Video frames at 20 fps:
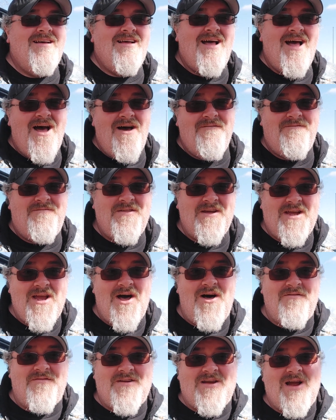of the
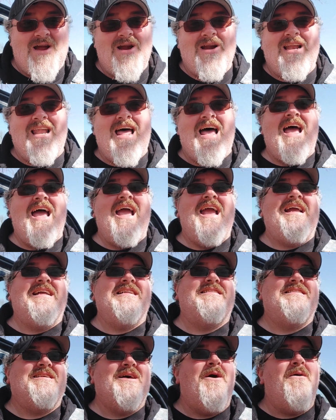golf cart
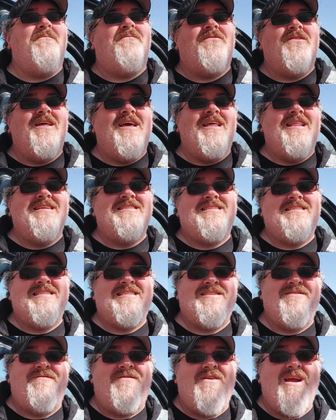lights. Hopefully, this is
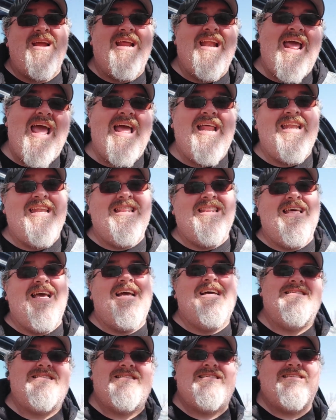the friggin' end of
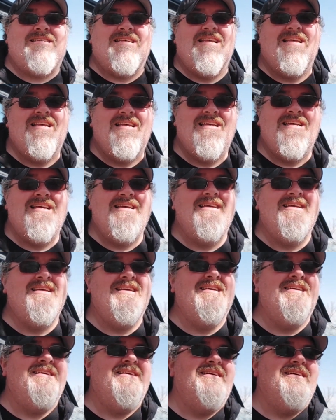this.
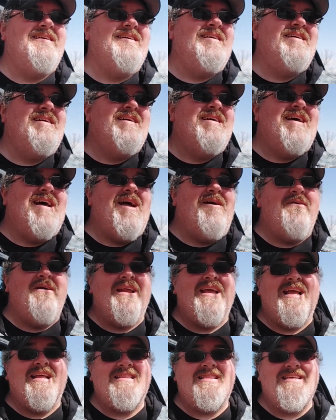I want
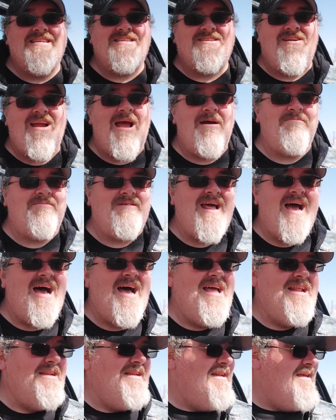to get this crap
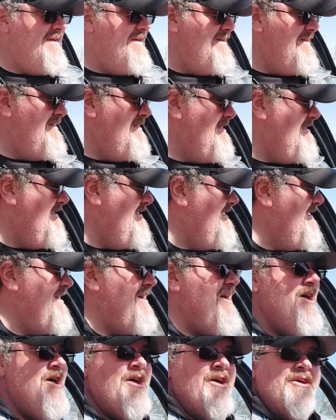done.
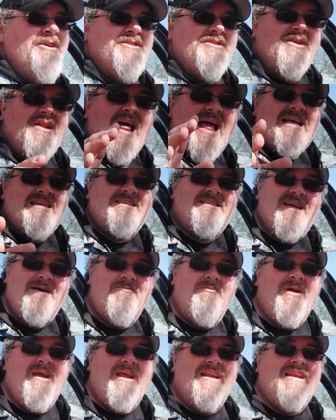So last
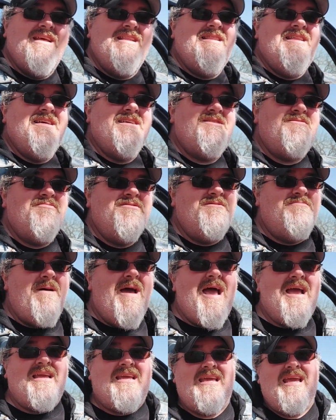time we did this was
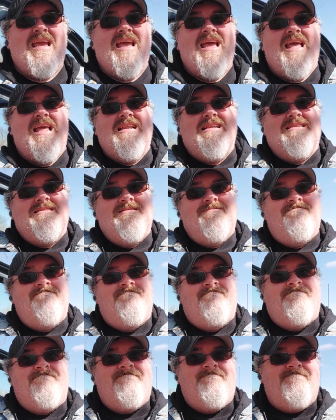back
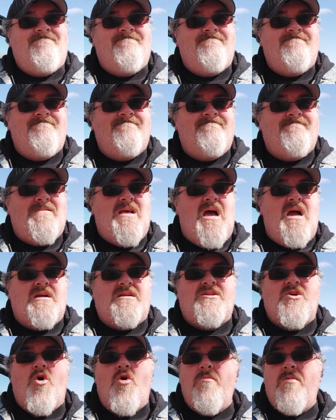in
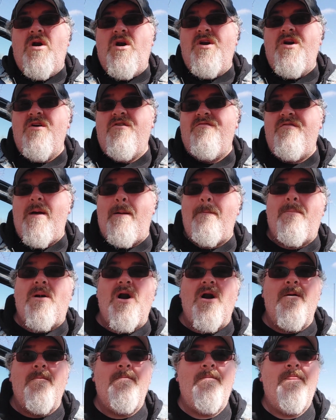October, November,